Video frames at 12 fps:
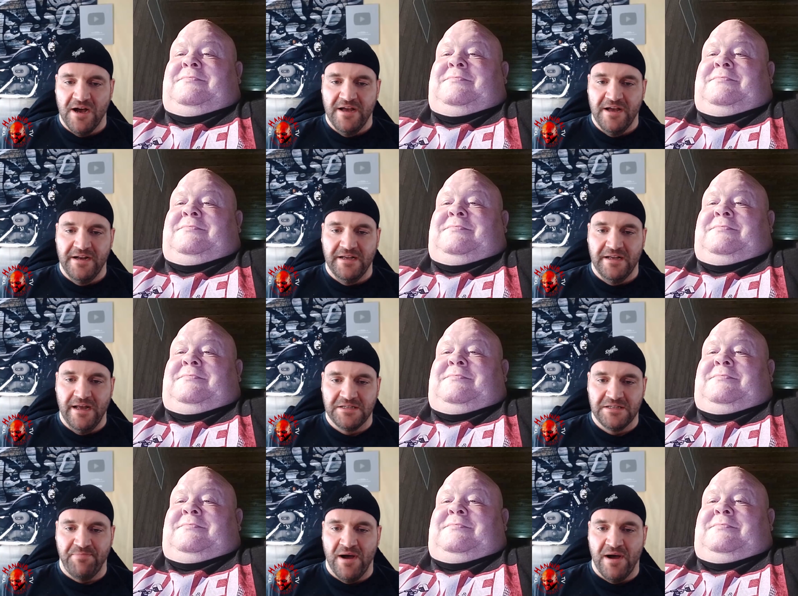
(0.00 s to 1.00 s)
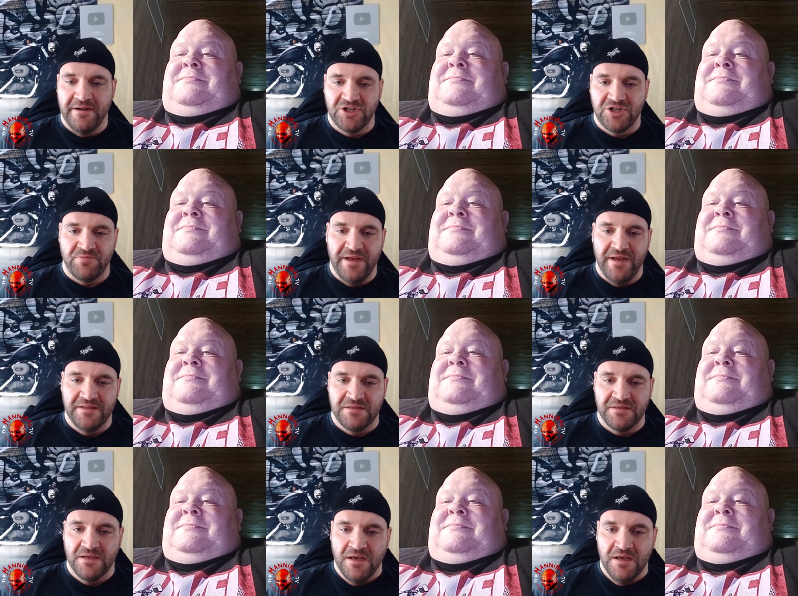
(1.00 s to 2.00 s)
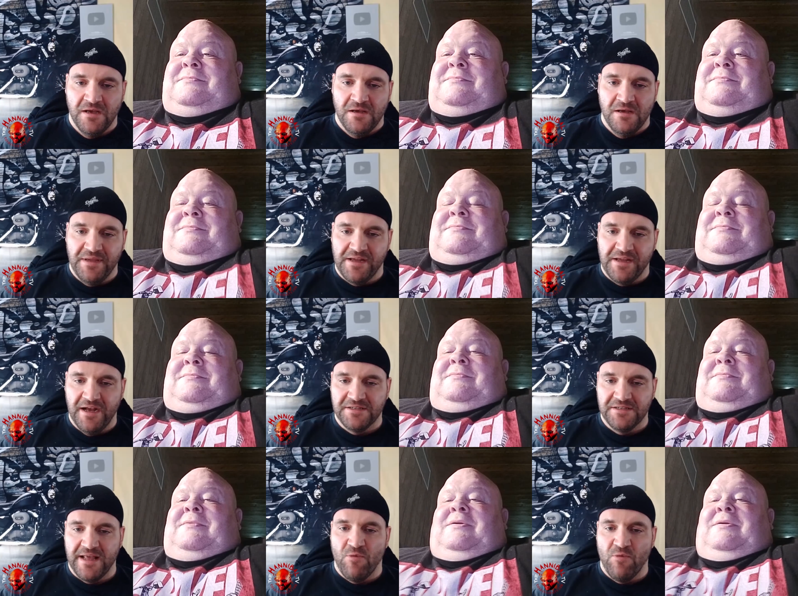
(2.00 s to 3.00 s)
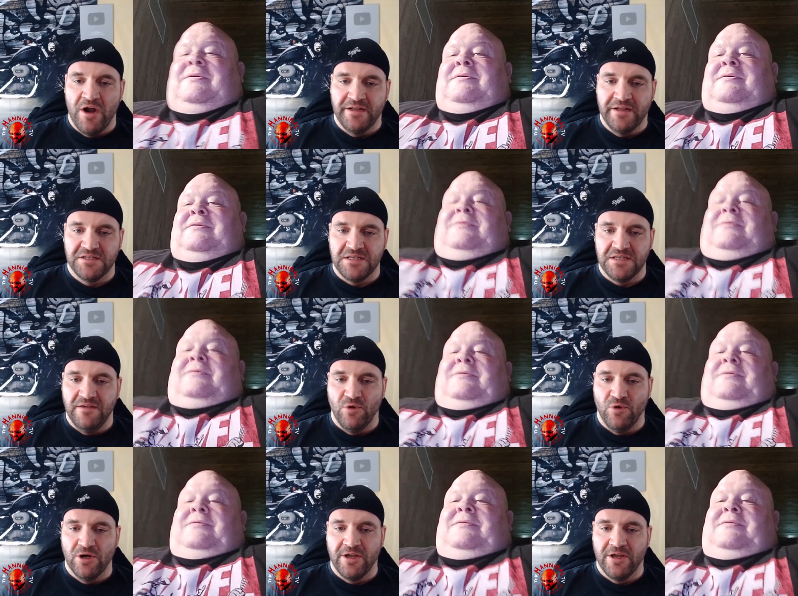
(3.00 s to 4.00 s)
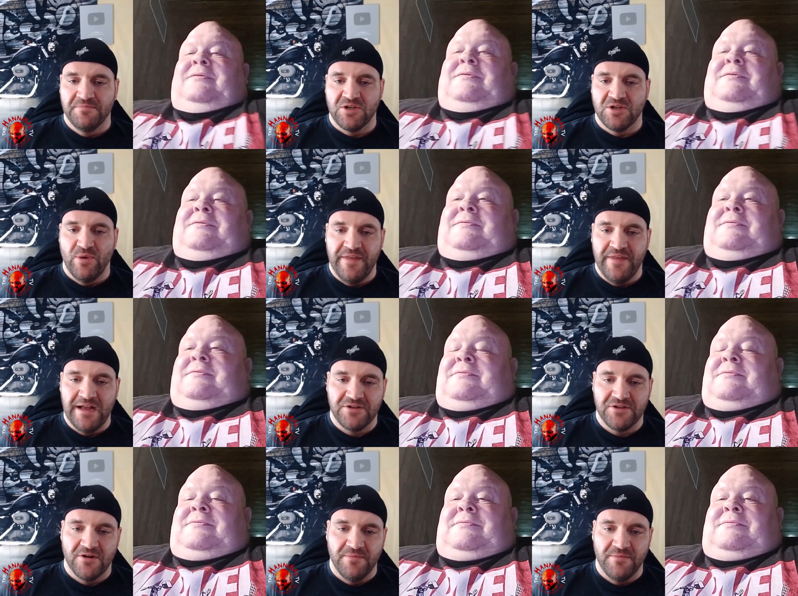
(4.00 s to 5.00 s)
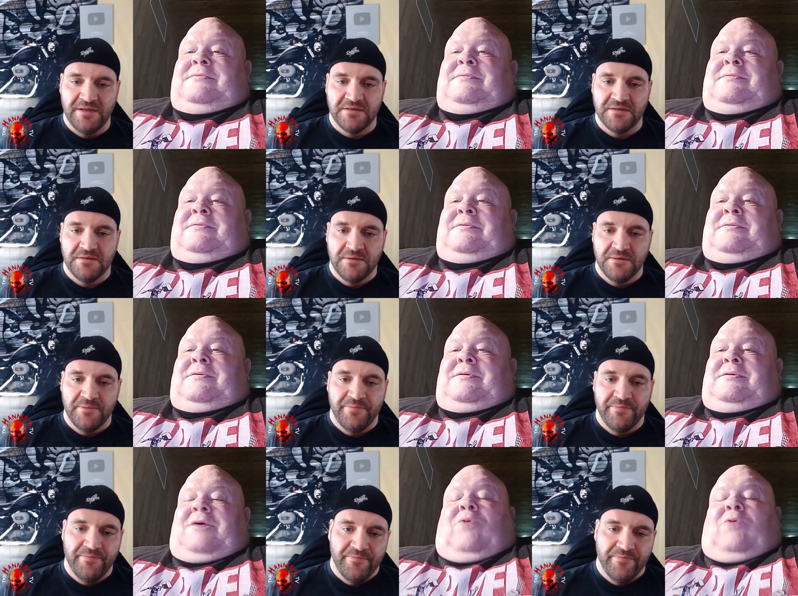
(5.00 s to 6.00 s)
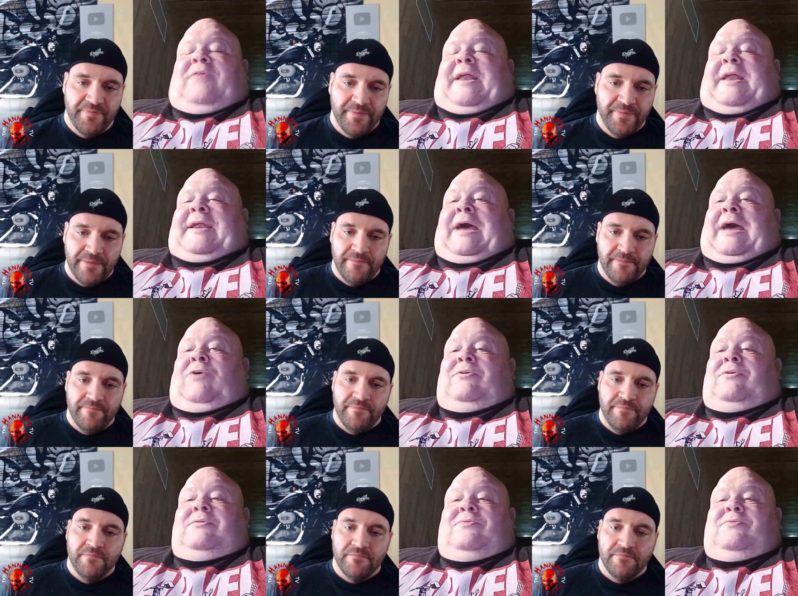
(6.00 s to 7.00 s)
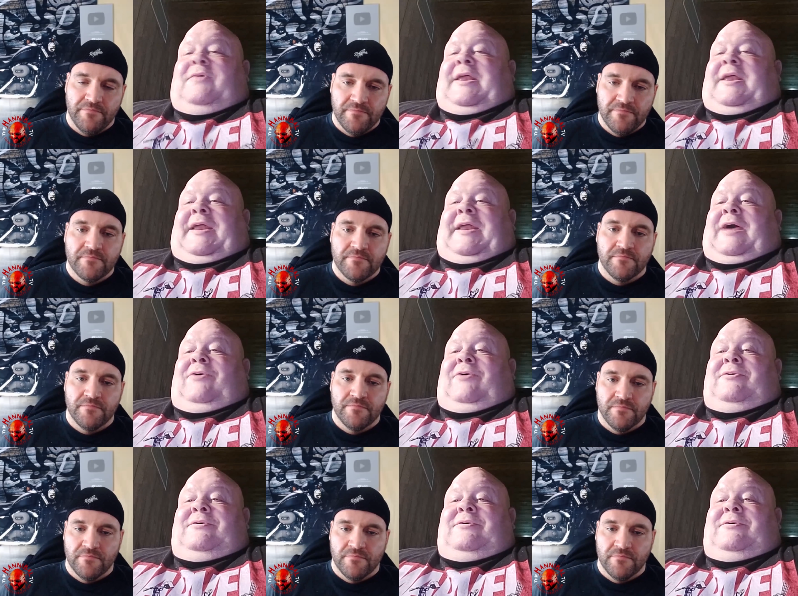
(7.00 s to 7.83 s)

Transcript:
Speaker 1: Gunn as punishment because they wanted Steve Williams to win that tournament?
Speaker 2: Oh, without a doubt. Without a doubt.